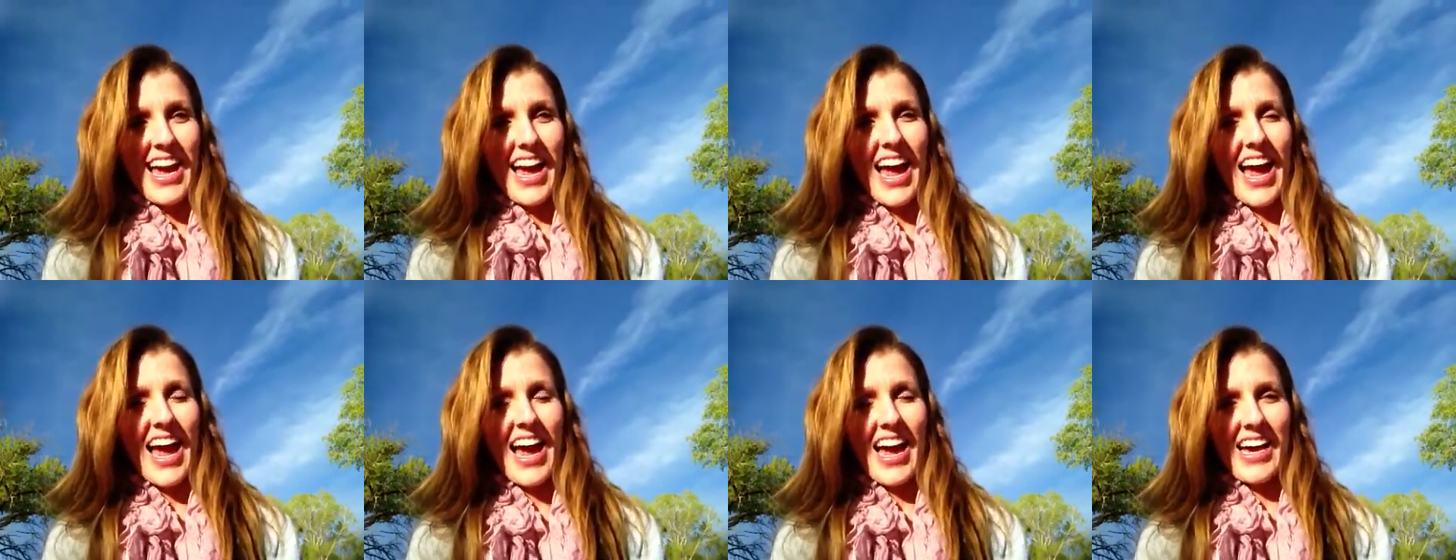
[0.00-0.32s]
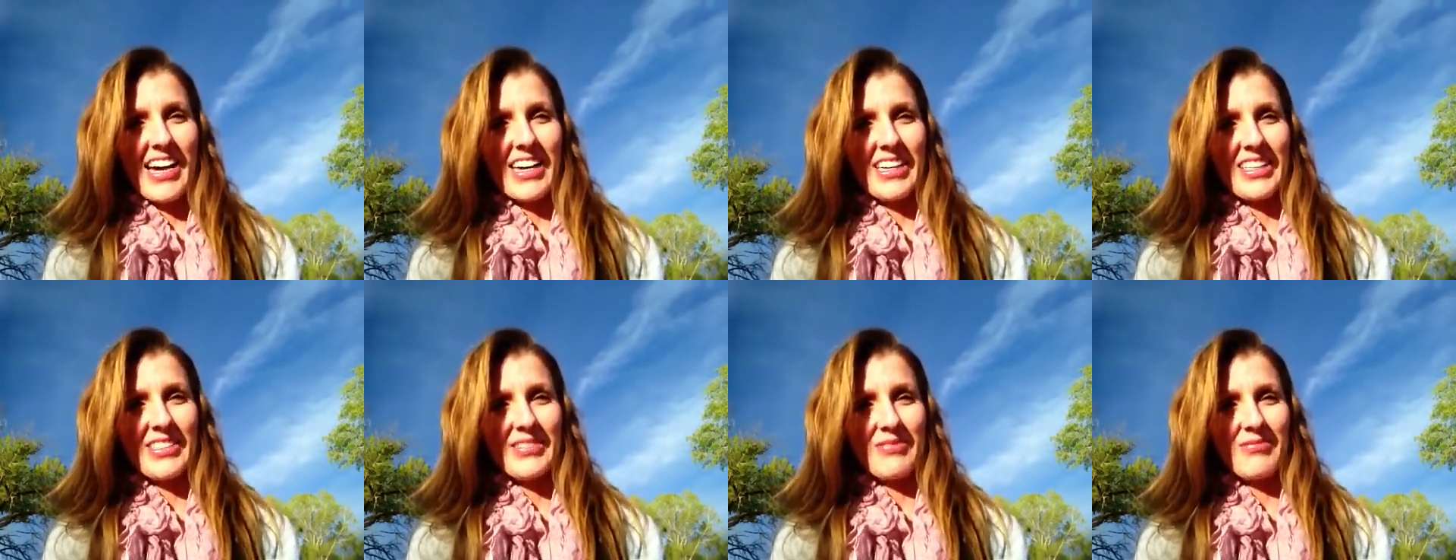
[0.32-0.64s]

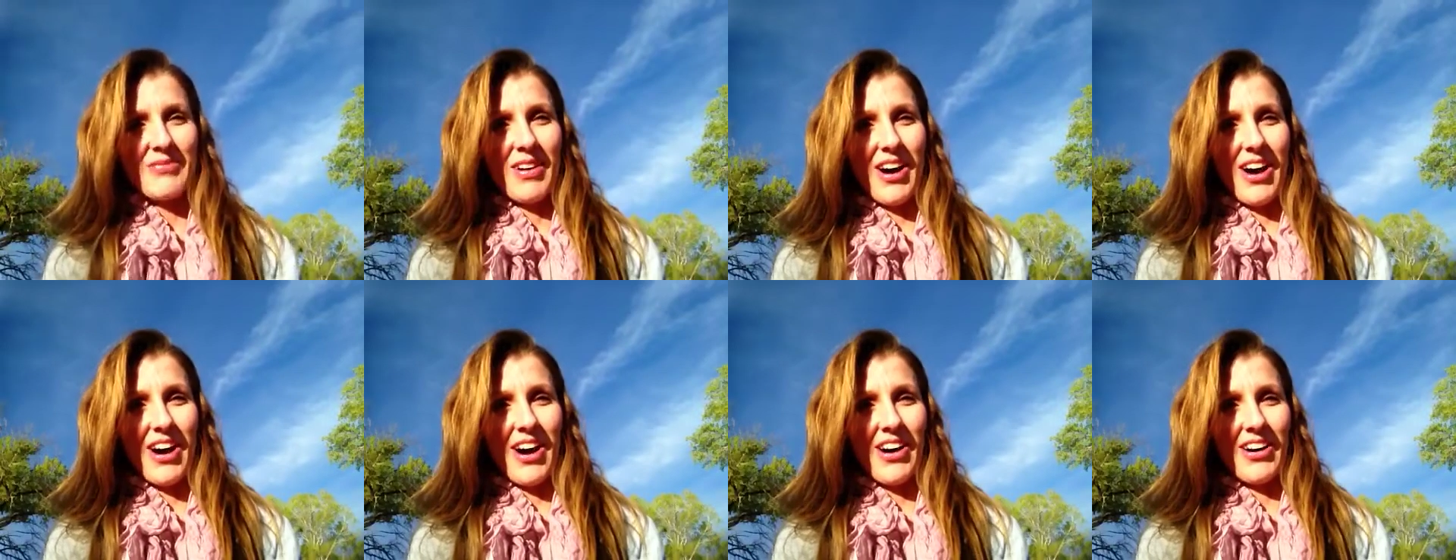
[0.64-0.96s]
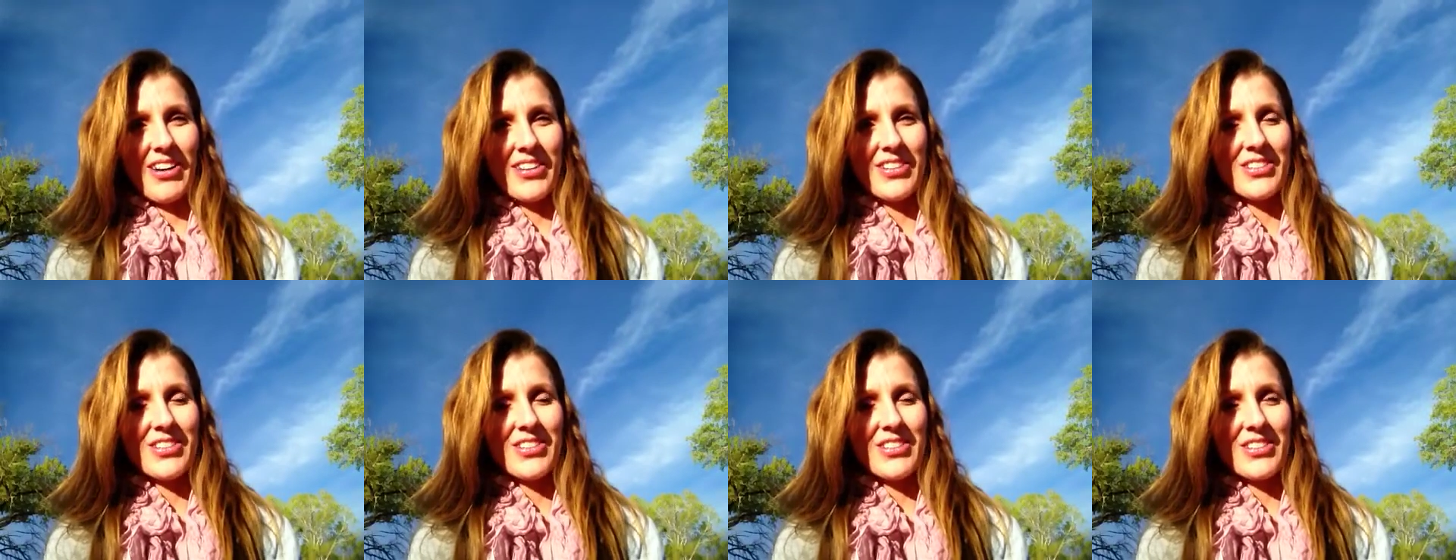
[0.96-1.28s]

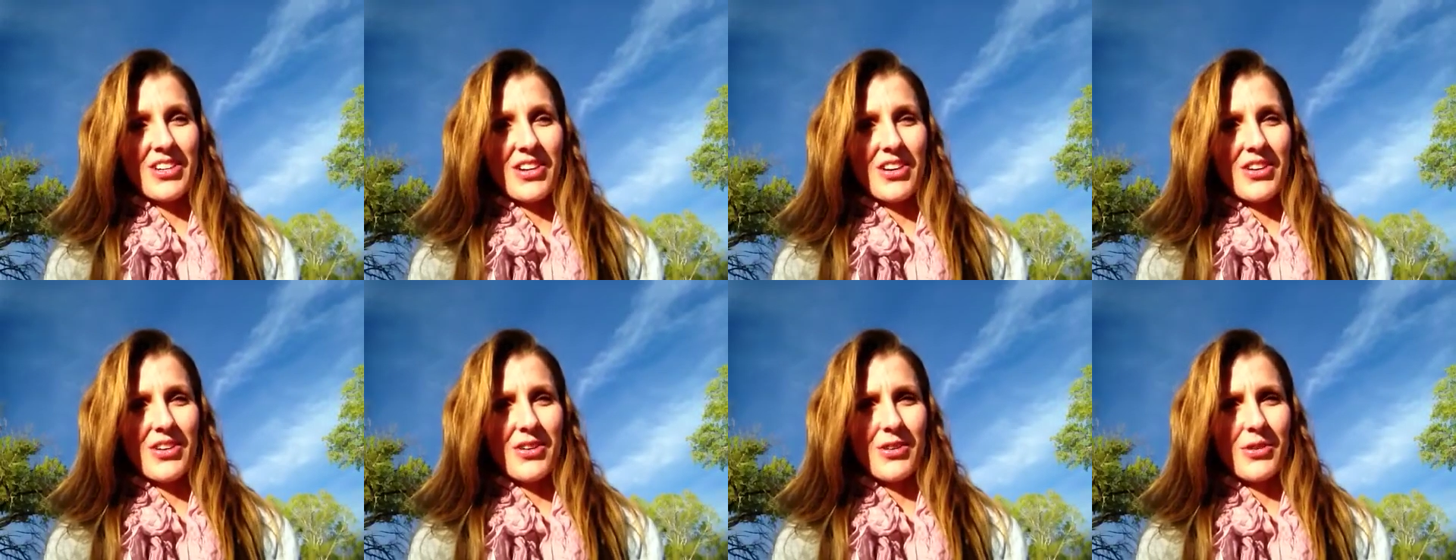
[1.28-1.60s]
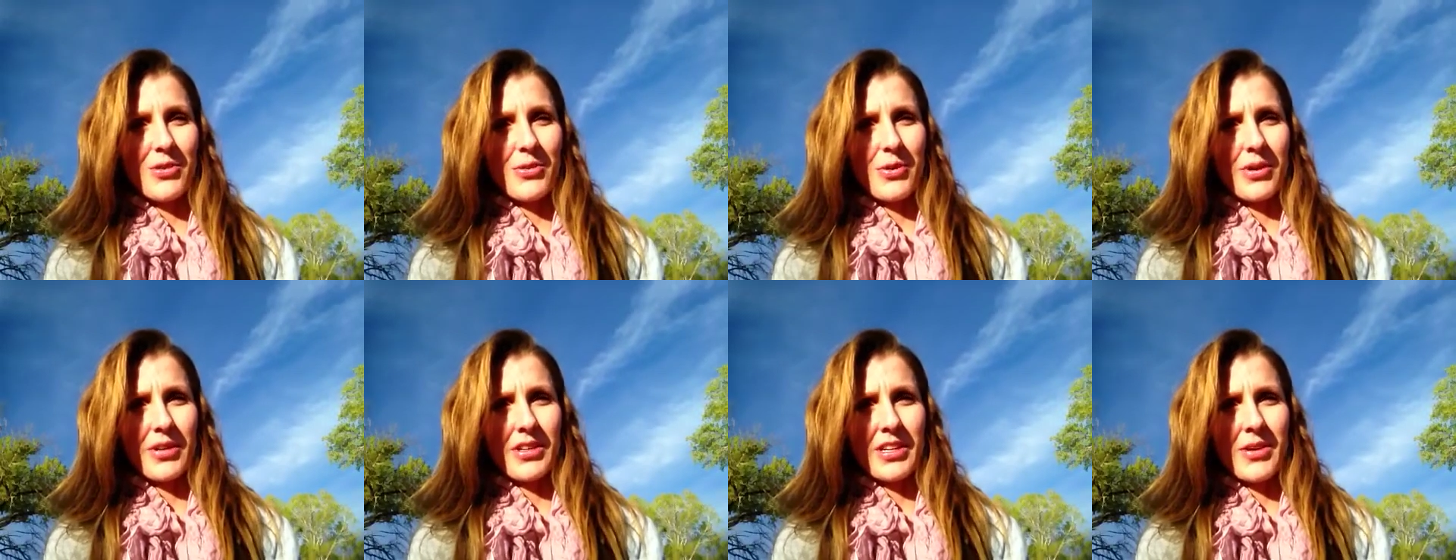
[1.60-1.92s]
Also
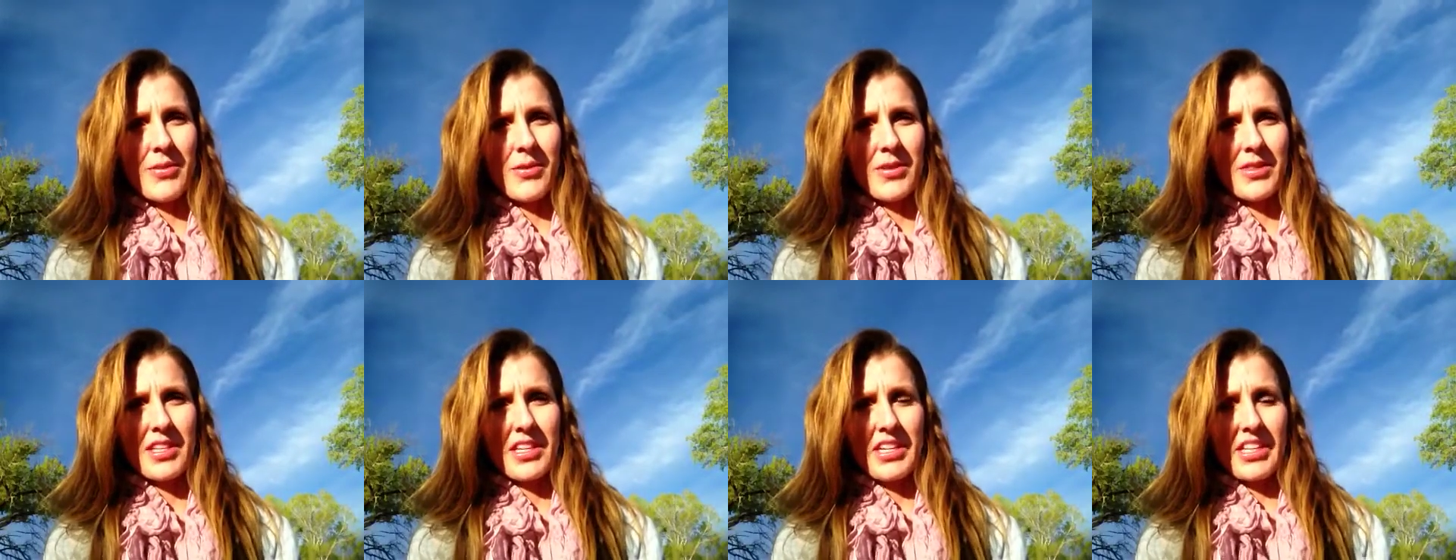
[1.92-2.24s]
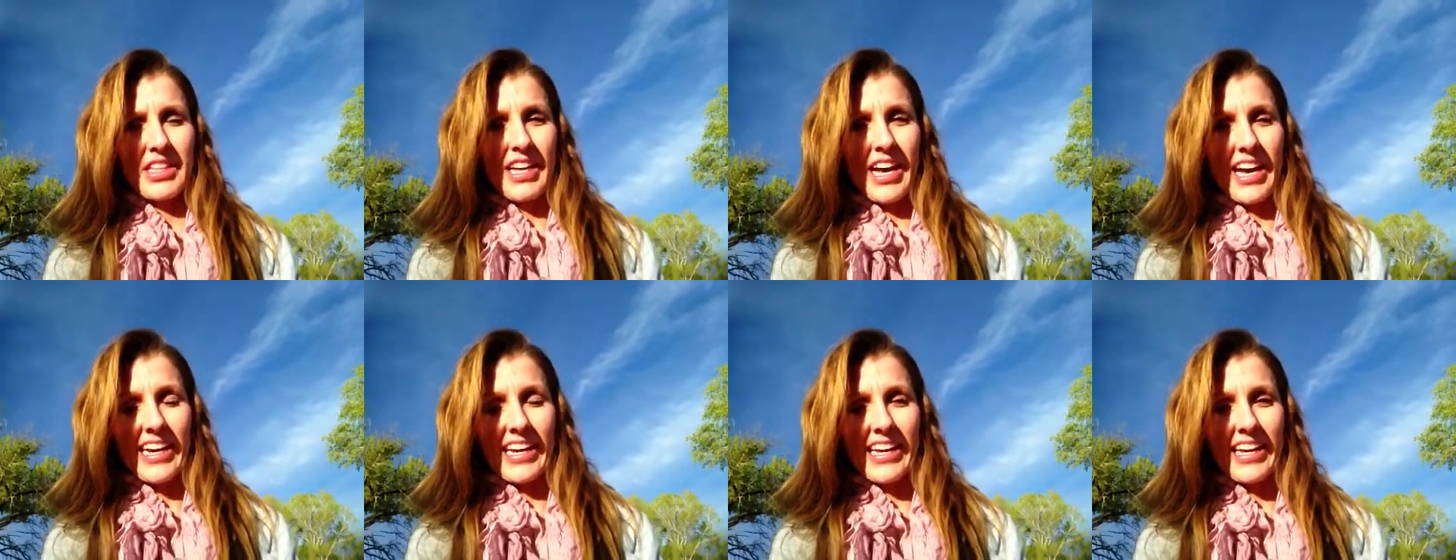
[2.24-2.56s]
working with the
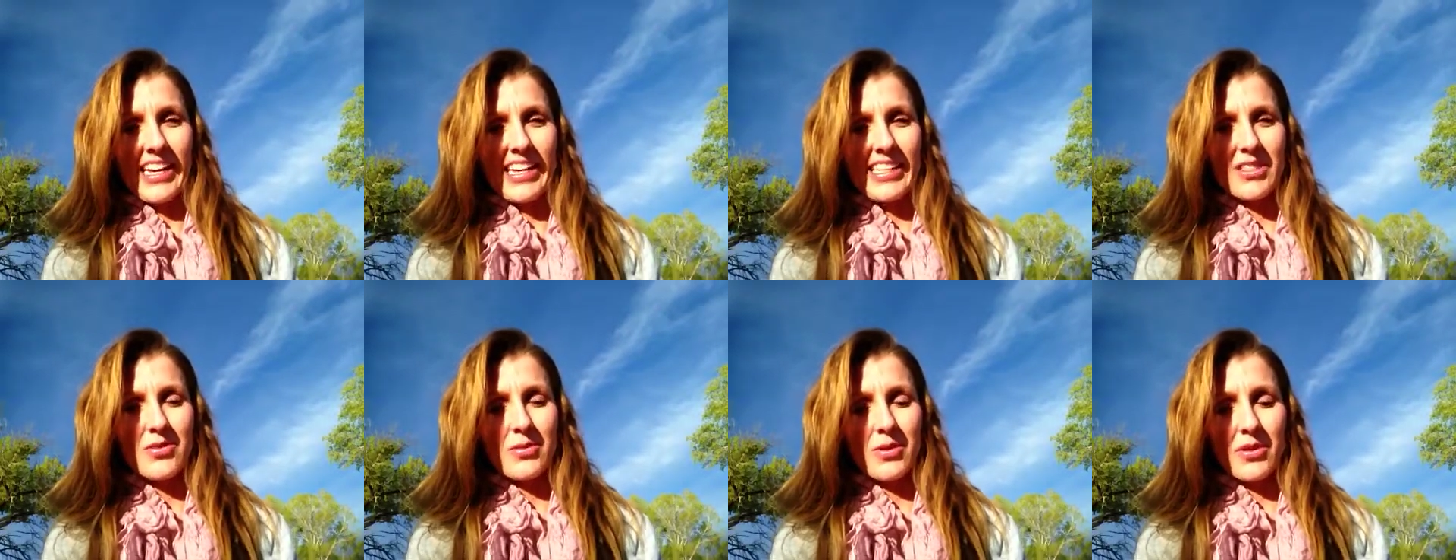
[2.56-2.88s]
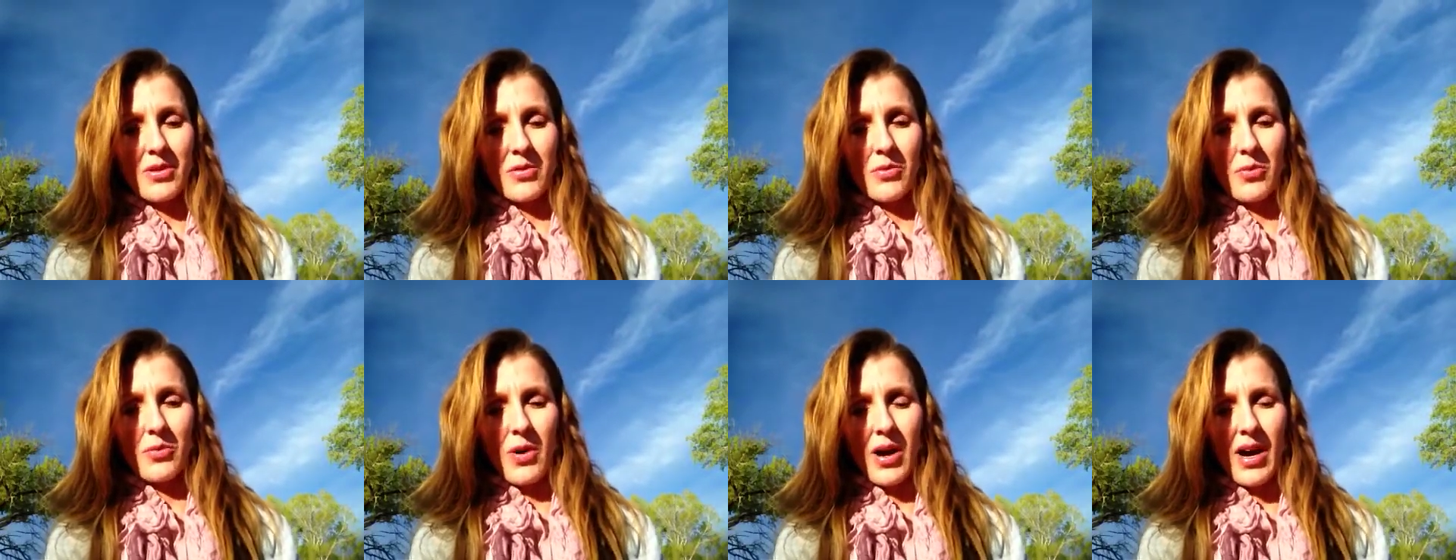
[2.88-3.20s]
clients
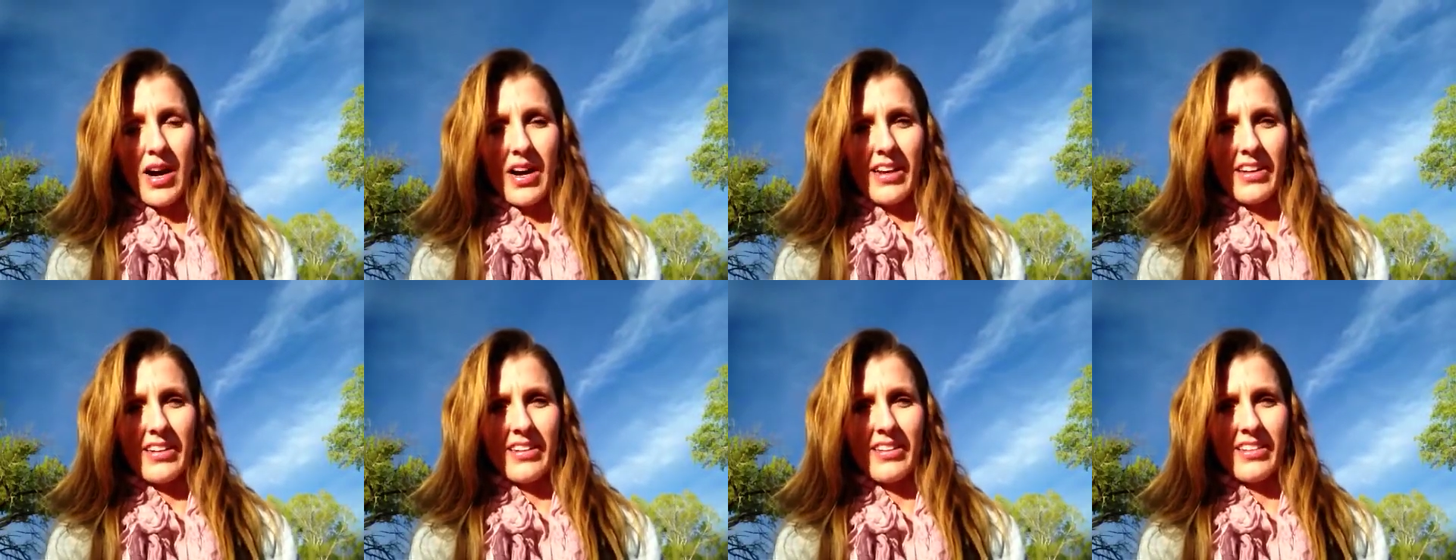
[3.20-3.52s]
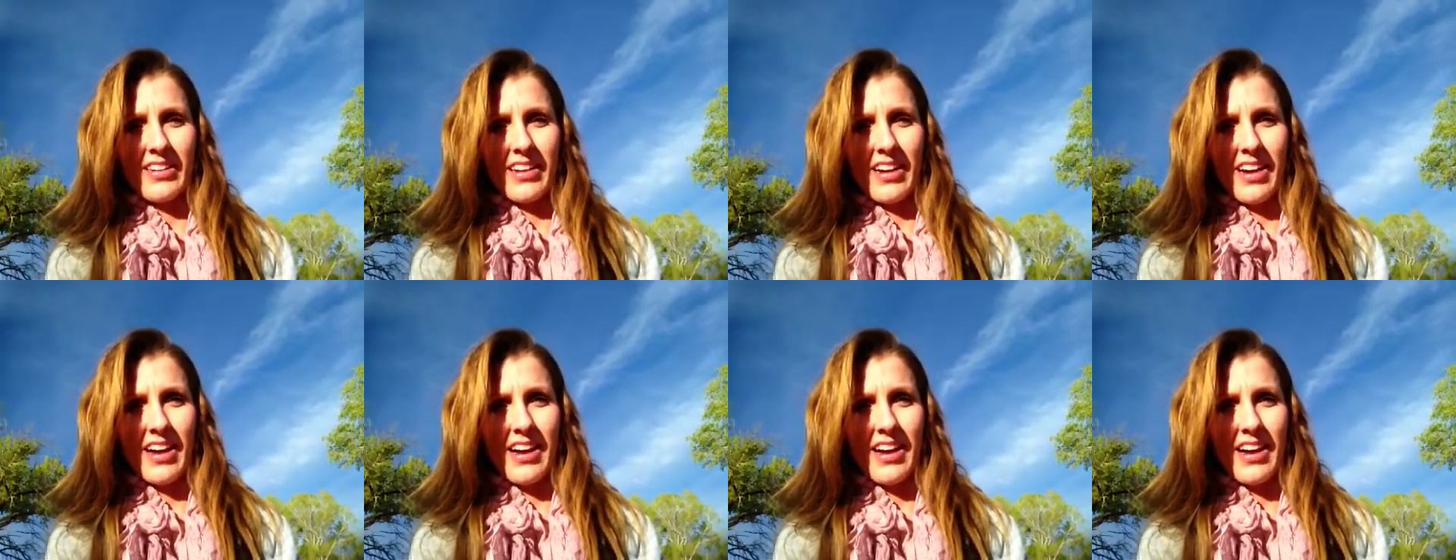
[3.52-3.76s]
one-on-one,